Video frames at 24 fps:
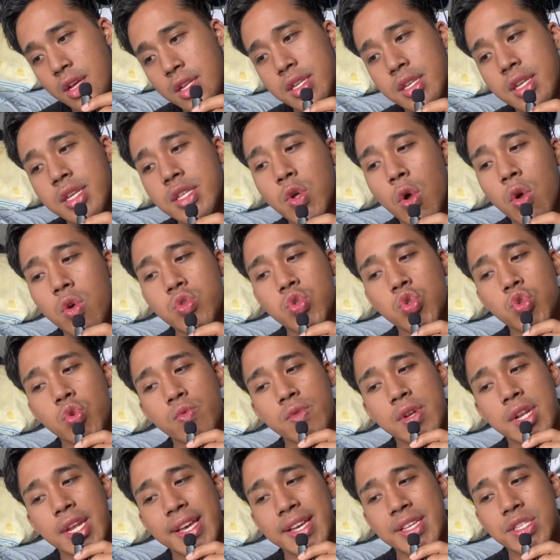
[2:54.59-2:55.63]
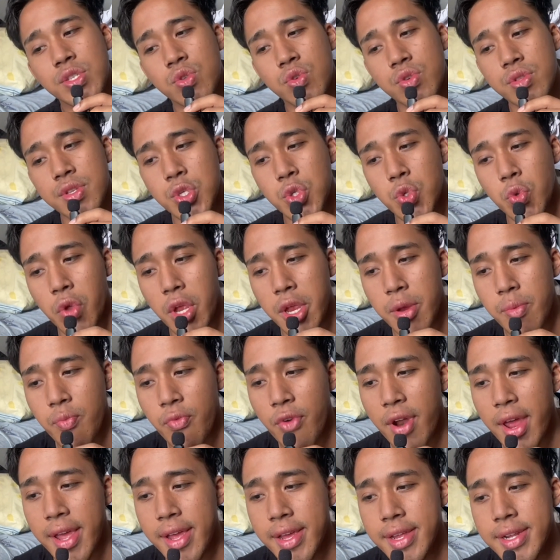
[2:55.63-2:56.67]
This also relates to the script
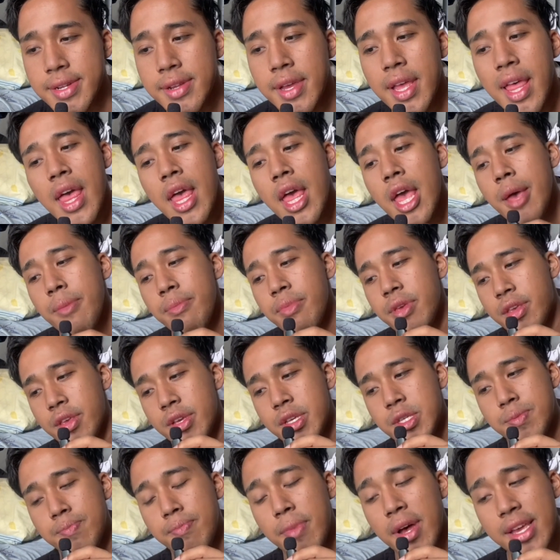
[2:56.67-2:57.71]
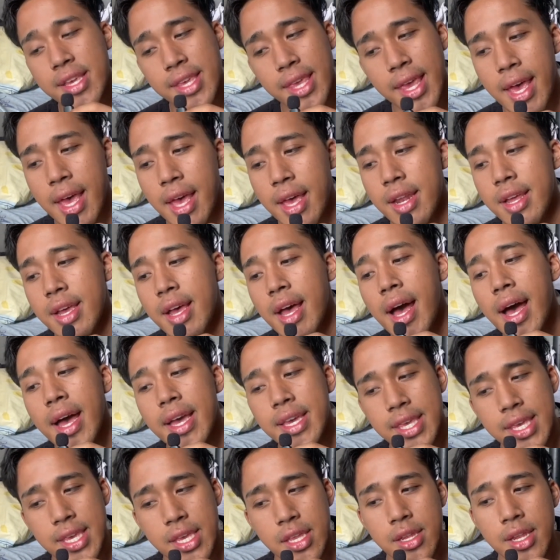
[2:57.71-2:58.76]
writing, because my God, I
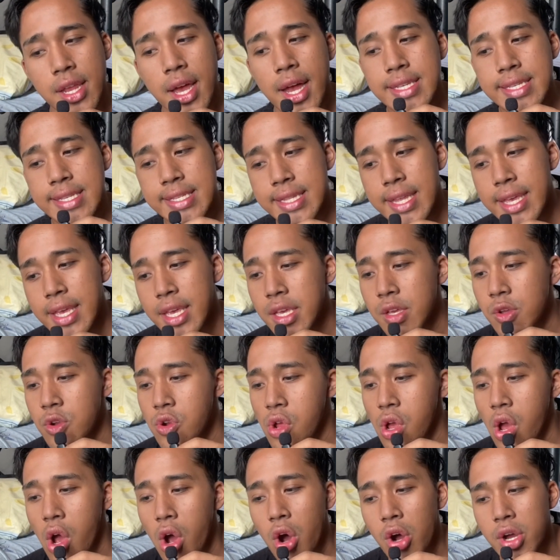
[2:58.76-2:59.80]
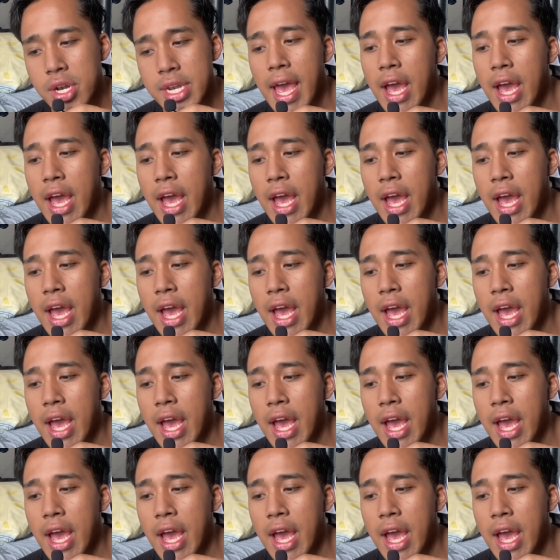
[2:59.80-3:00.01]
cannot stand on